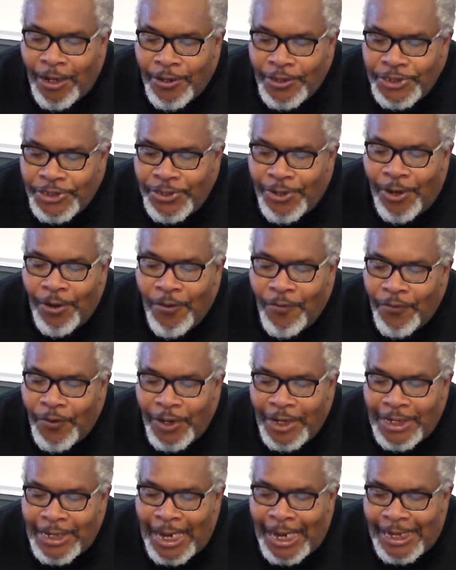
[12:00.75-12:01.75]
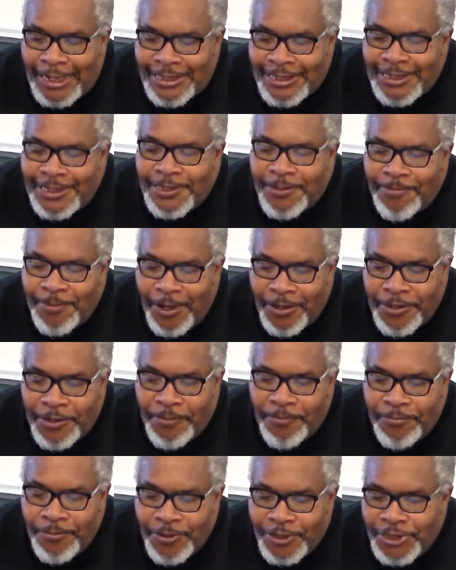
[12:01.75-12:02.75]
calls you over and asks
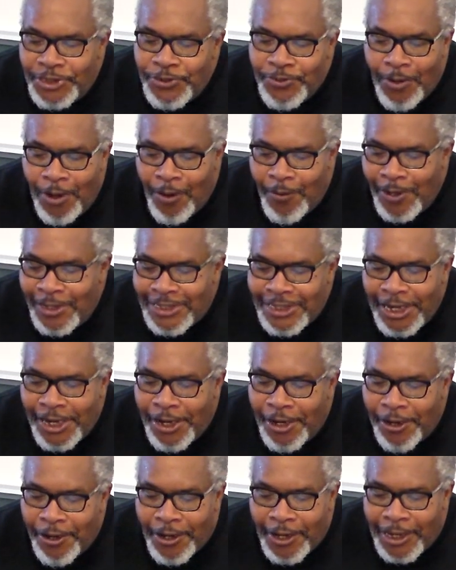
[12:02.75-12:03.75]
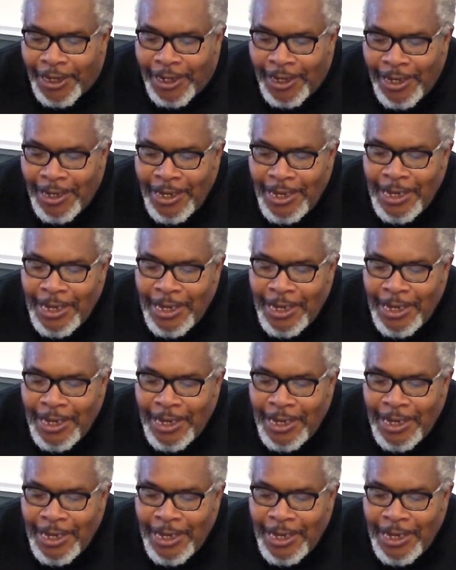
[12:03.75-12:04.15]
about the books you always carry.